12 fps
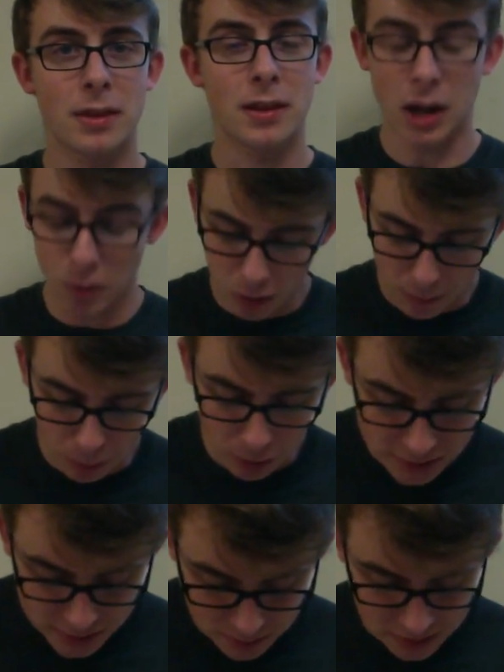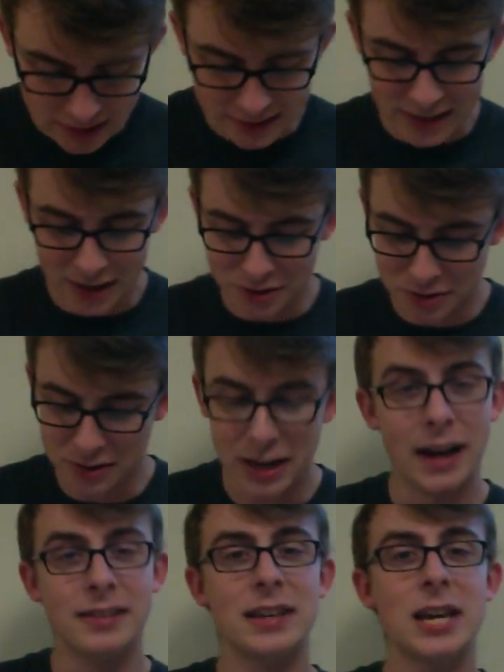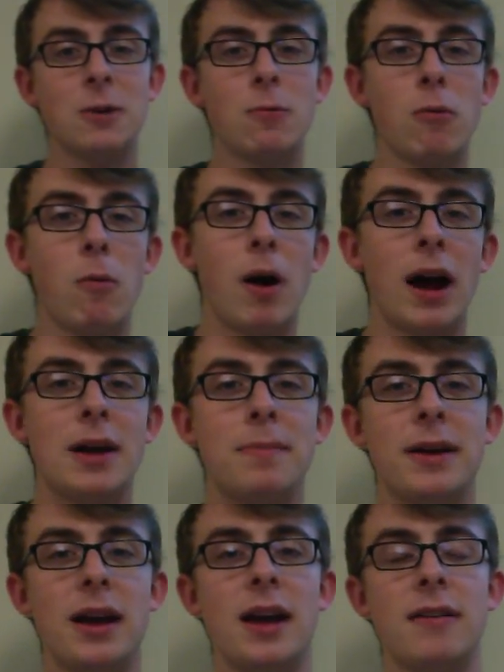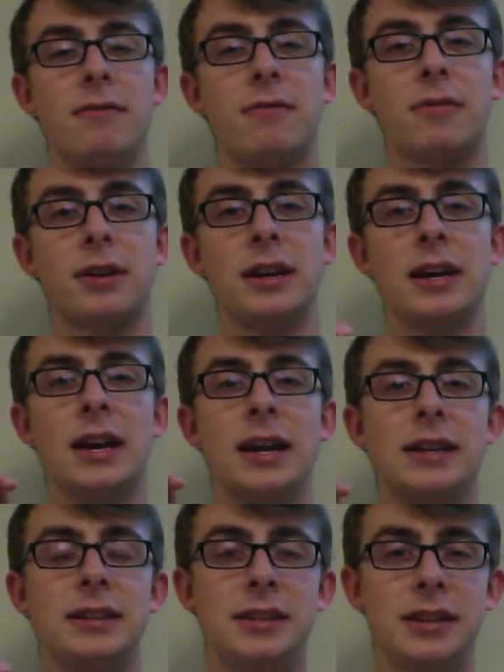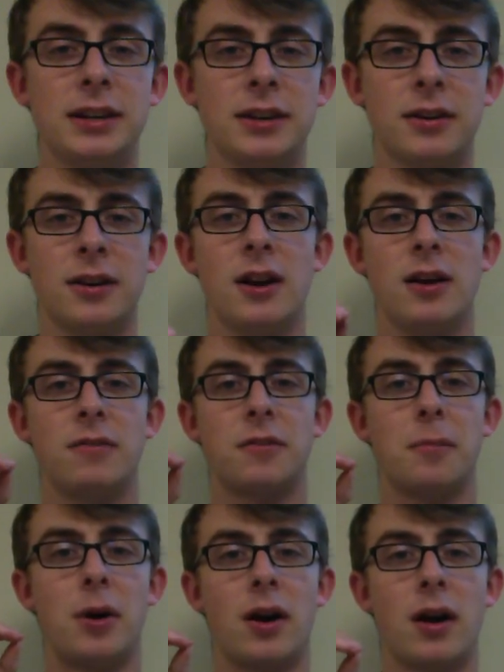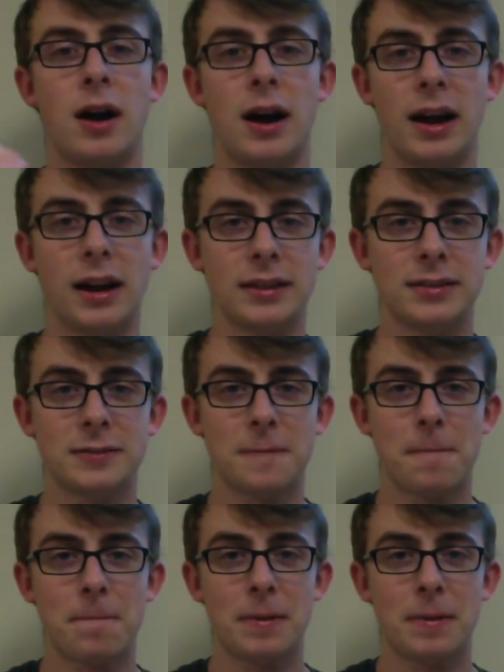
I want to point some things out to you guys. He will wipe every tear from our eyes.